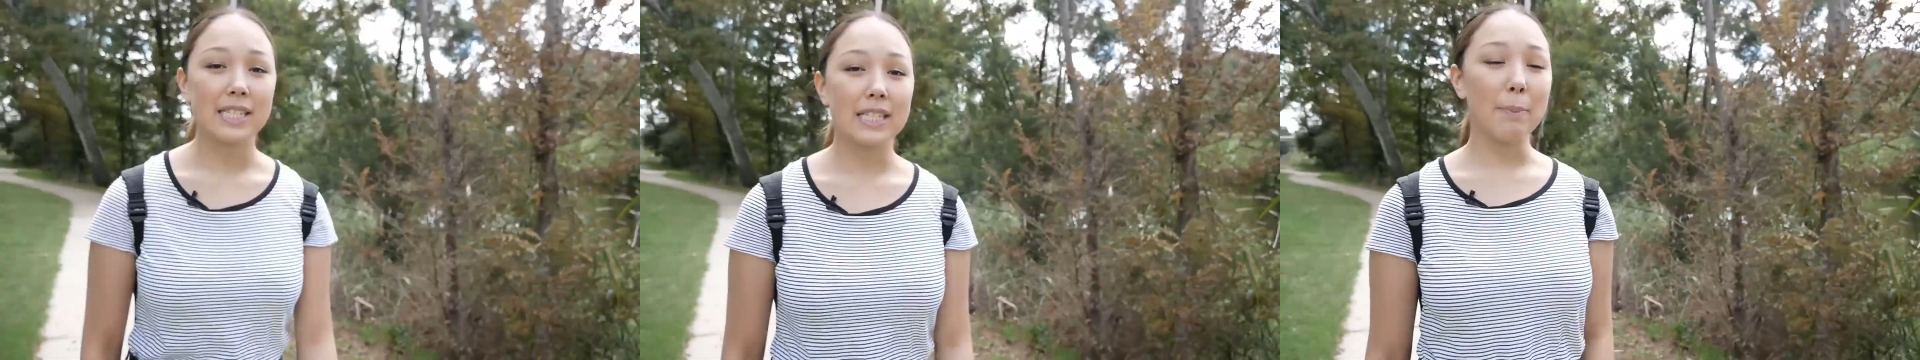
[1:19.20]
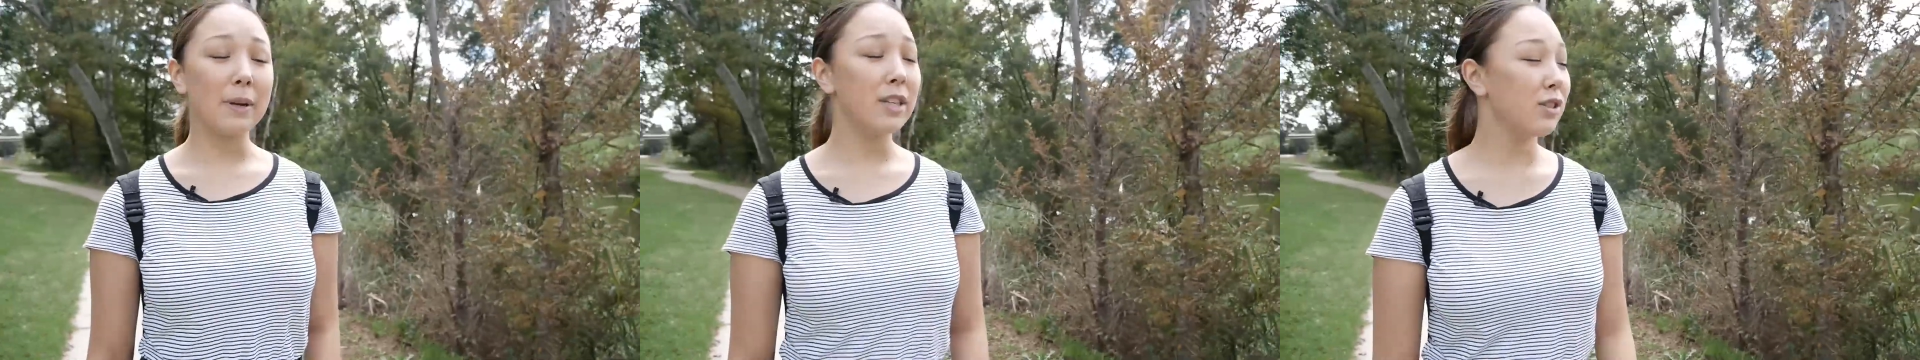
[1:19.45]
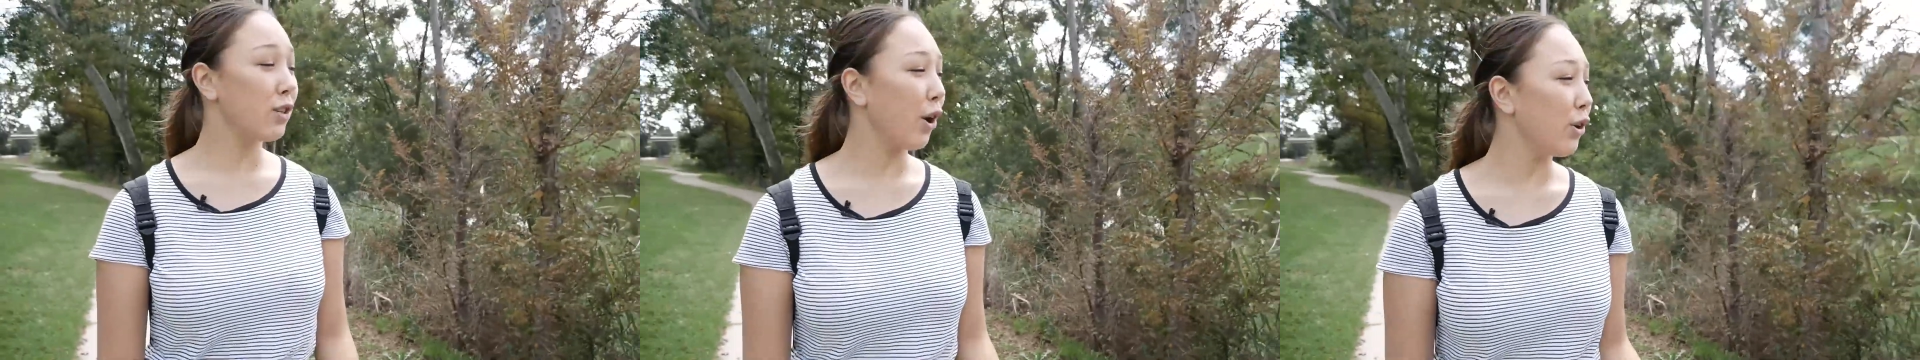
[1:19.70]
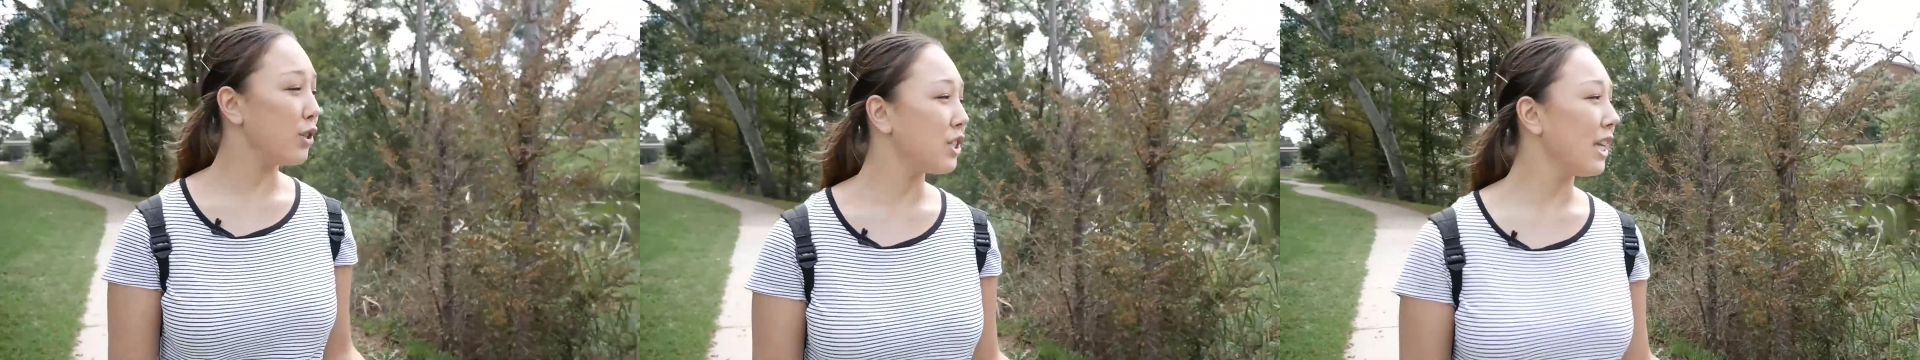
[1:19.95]
stepping
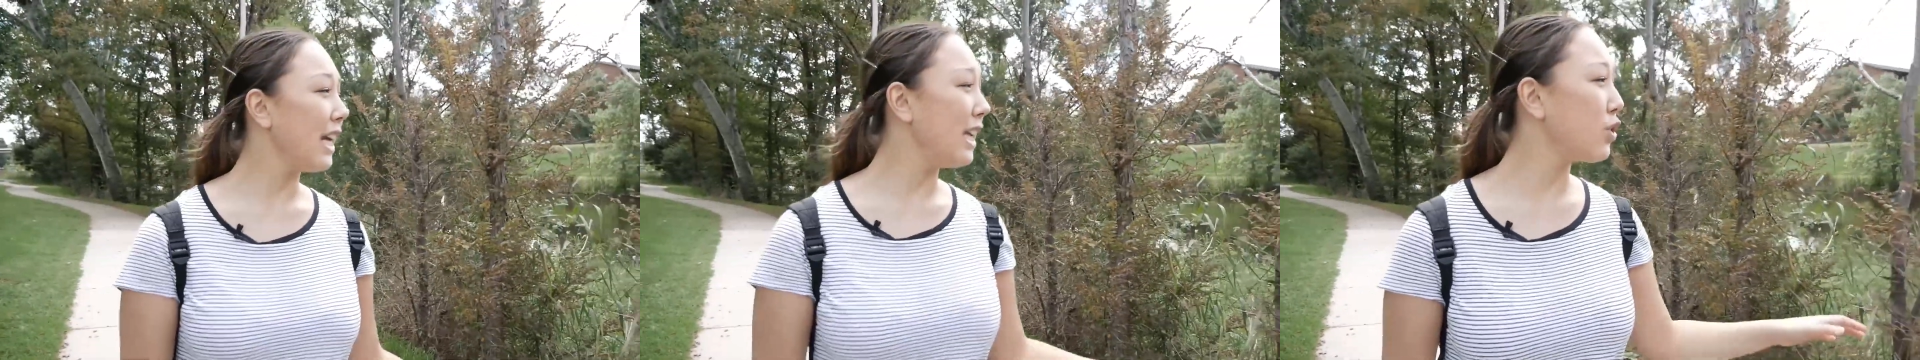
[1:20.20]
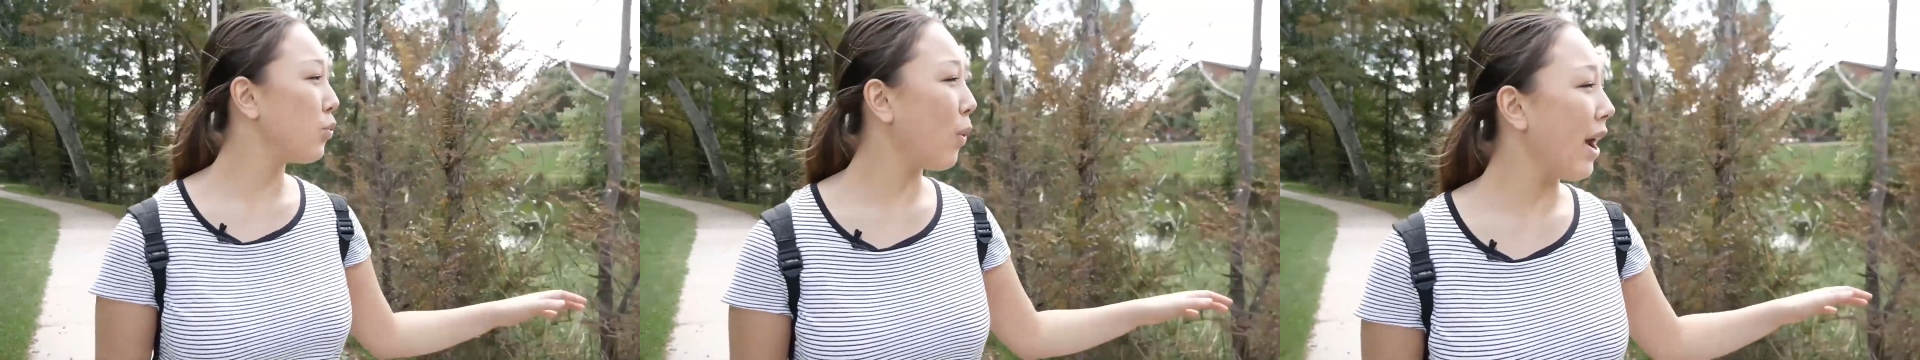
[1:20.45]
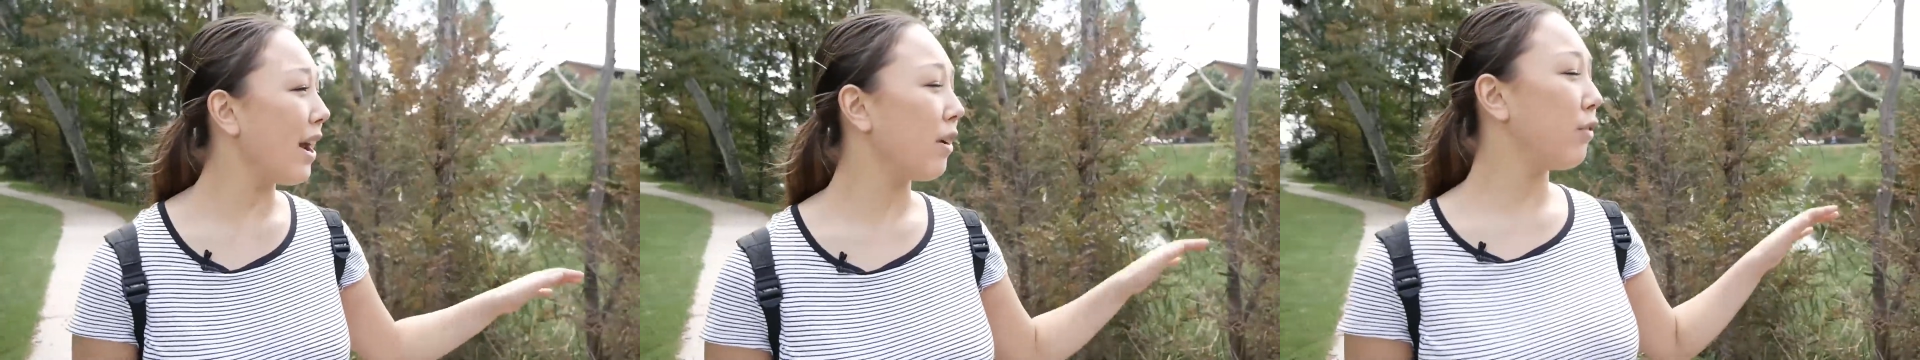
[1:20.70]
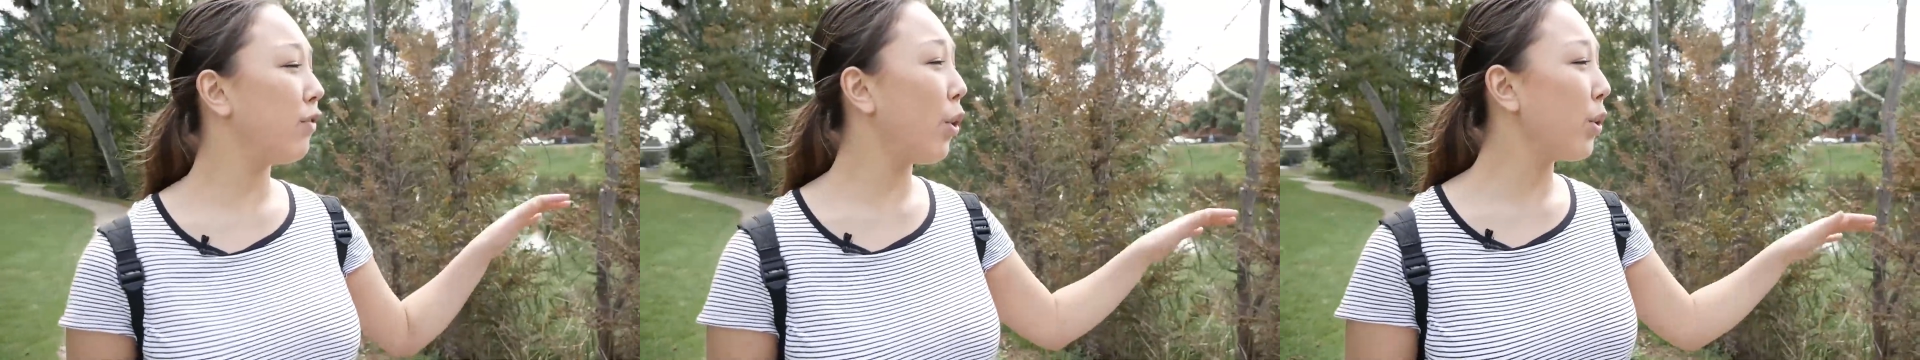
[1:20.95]
stones, each weighing
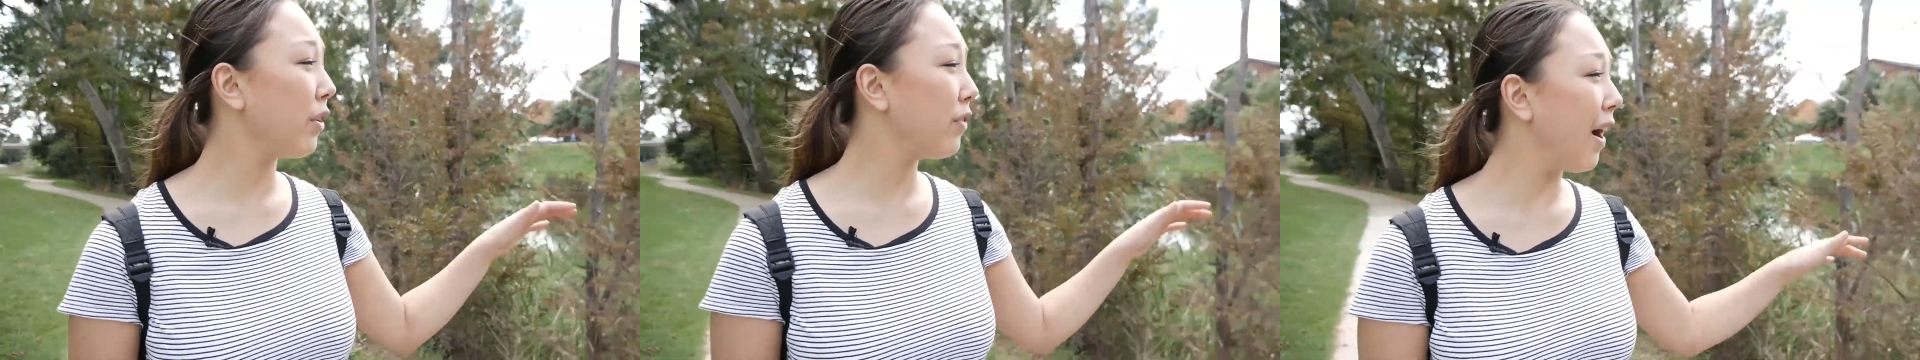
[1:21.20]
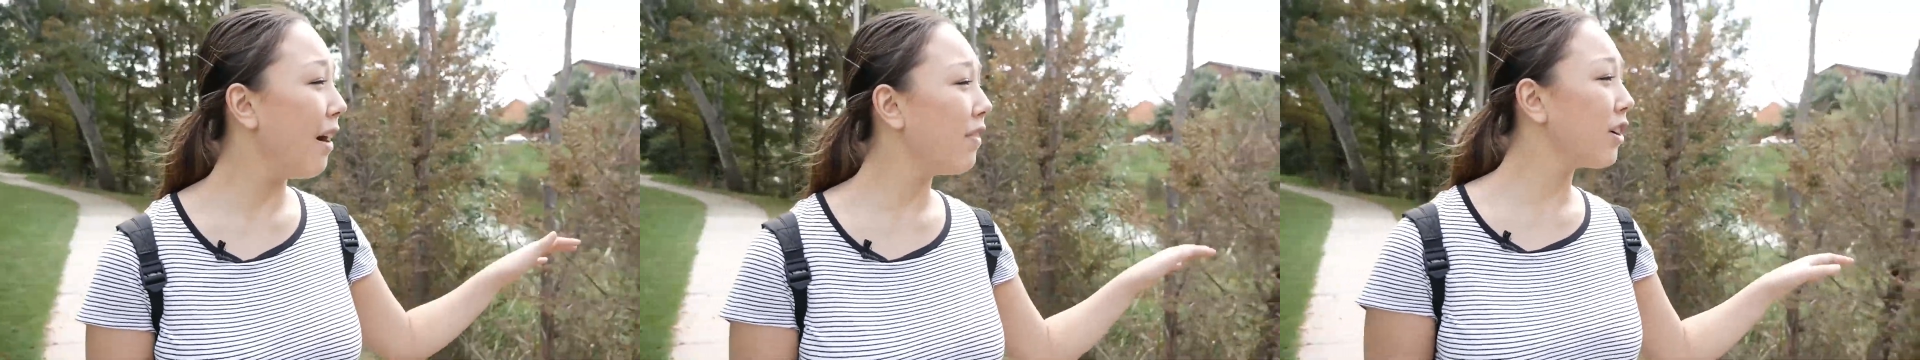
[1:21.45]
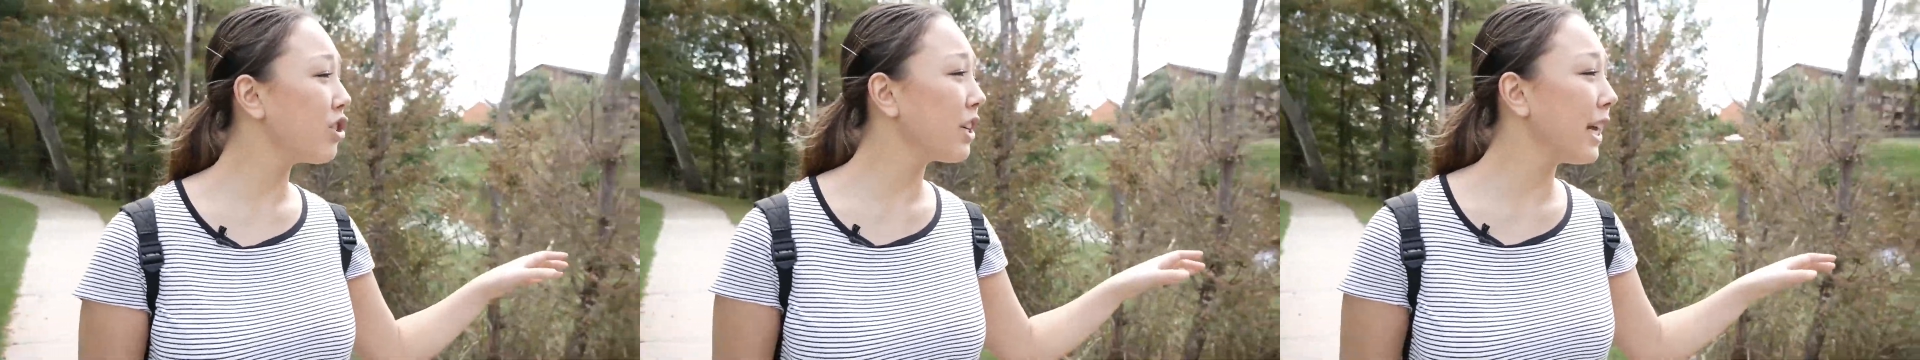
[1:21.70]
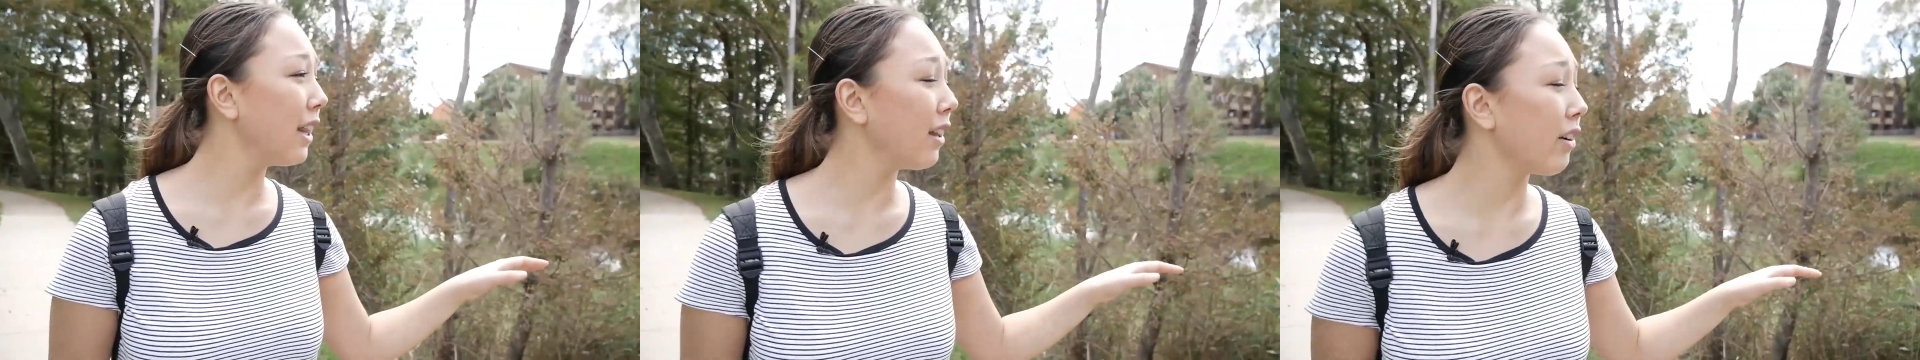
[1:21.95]
400 to 500
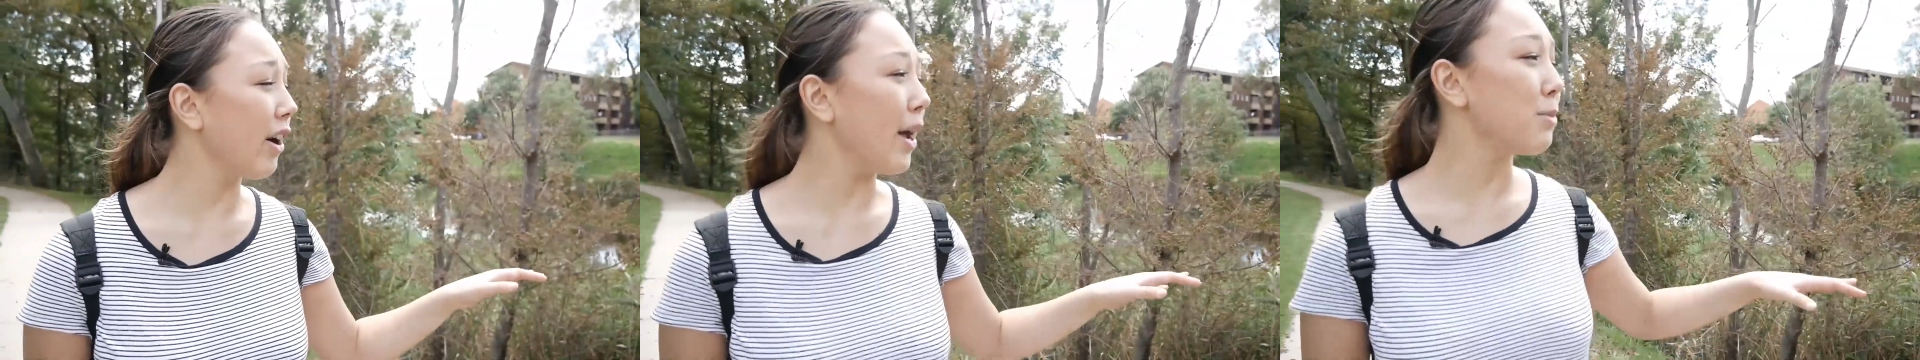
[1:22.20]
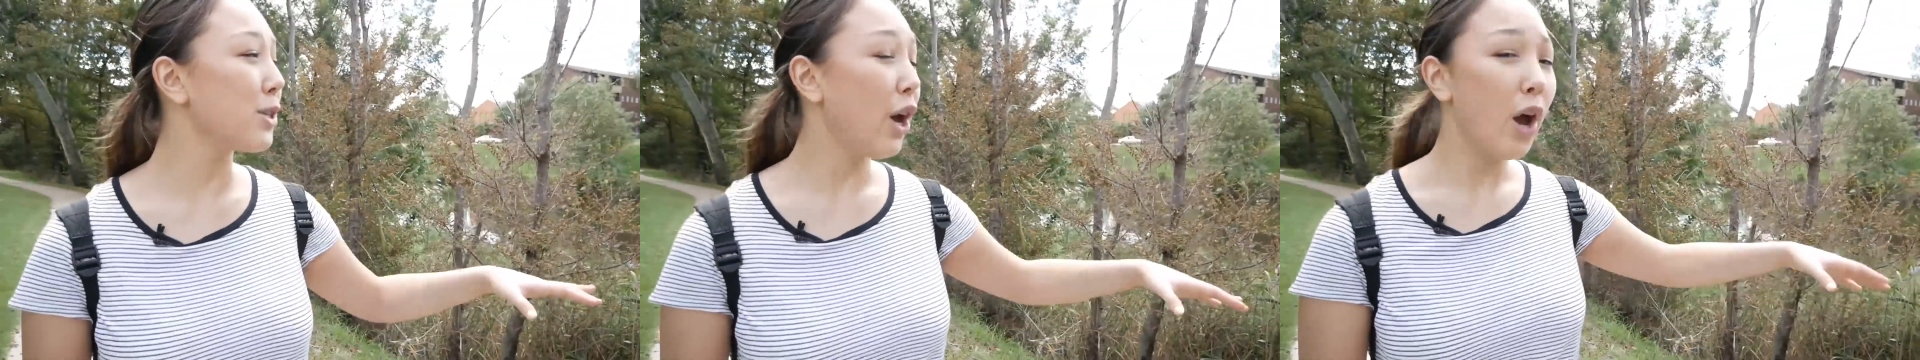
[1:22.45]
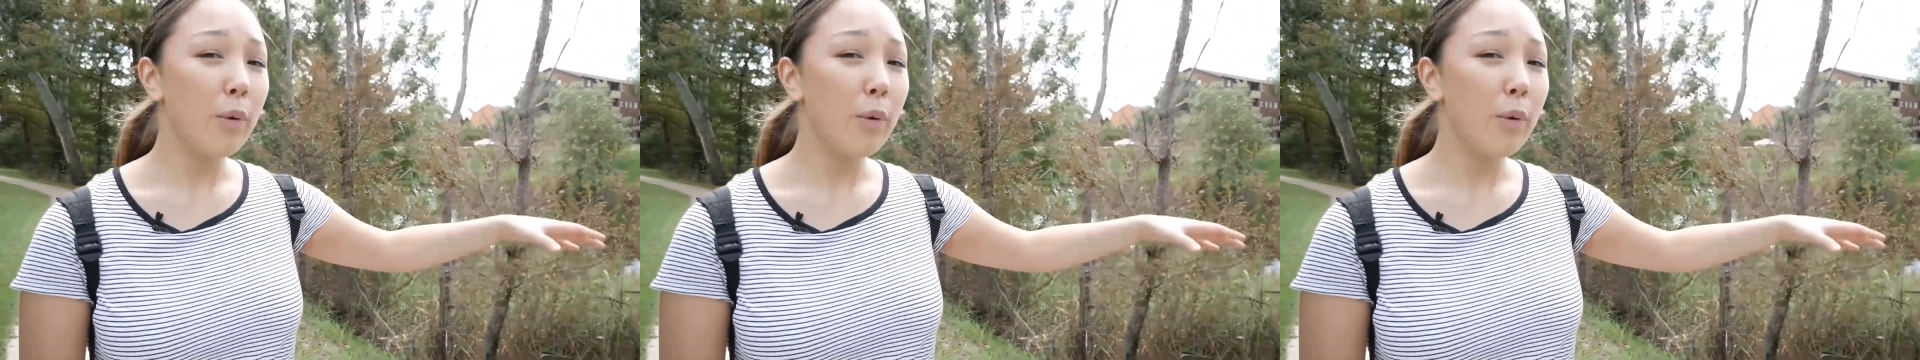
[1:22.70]
kilograms,